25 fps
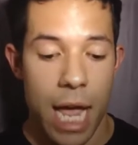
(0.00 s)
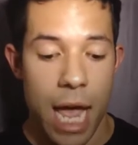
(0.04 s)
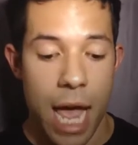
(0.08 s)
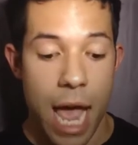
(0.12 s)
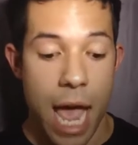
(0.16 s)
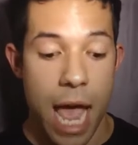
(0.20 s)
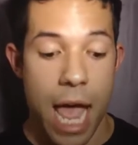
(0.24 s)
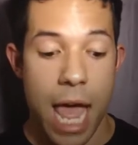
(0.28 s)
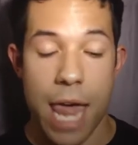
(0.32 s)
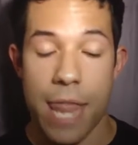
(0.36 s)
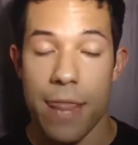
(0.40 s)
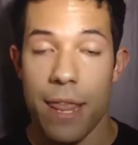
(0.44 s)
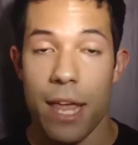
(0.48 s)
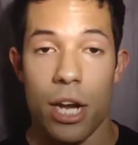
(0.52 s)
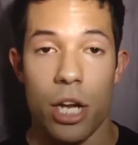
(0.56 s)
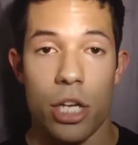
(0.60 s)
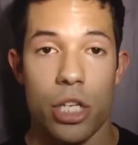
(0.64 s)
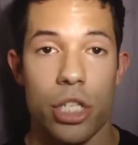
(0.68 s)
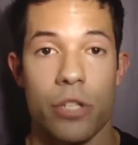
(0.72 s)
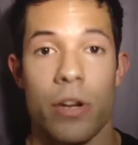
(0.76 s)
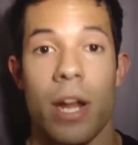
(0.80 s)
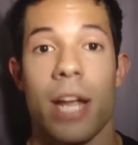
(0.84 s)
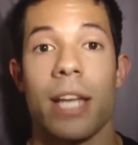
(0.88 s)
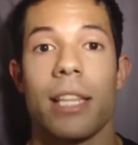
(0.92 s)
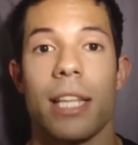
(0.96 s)
and then a
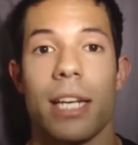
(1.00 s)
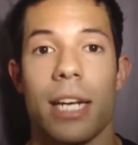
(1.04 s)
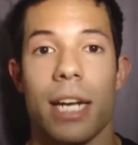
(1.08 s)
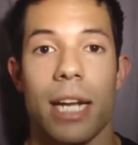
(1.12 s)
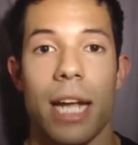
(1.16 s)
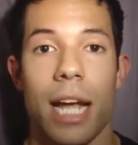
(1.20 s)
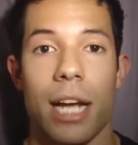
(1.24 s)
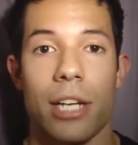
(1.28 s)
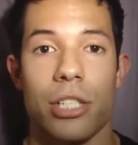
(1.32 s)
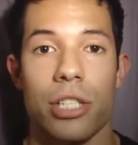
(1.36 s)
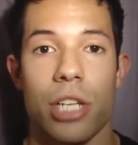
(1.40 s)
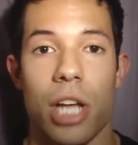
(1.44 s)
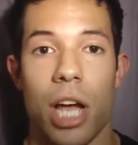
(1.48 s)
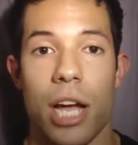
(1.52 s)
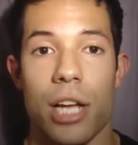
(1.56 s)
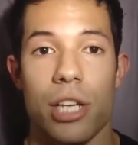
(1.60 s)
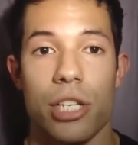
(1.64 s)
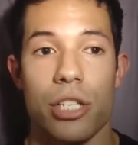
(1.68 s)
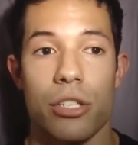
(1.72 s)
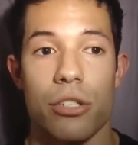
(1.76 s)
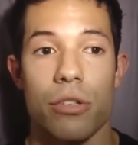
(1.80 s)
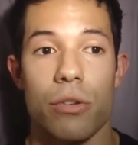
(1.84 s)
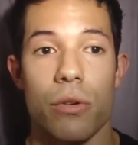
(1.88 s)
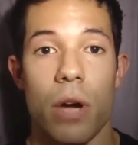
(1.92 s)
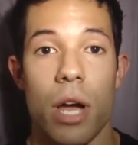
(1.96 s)
strengthening exercise
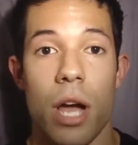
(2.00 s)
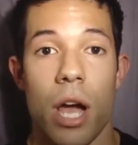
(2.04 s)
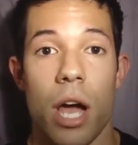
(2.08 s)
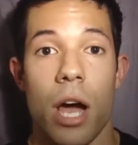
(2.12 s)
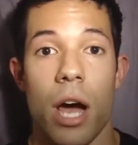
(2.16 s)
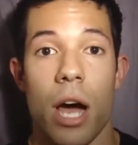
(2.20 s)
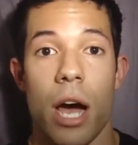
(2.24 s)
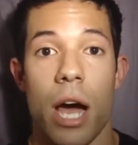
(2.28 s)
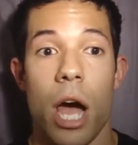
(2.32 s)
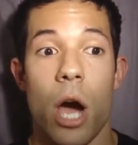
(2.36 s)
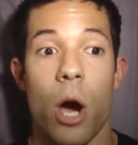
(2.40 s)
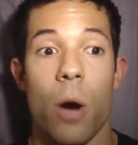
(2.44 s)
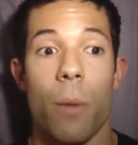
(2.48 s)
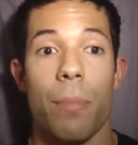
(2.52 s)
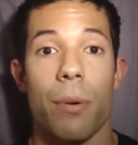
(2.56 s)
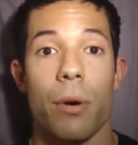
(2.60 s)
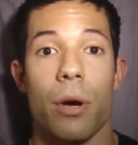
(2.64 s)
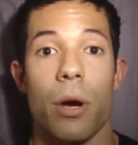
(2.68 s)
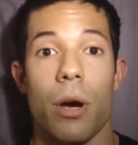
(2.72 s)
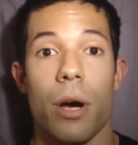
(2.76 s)
to help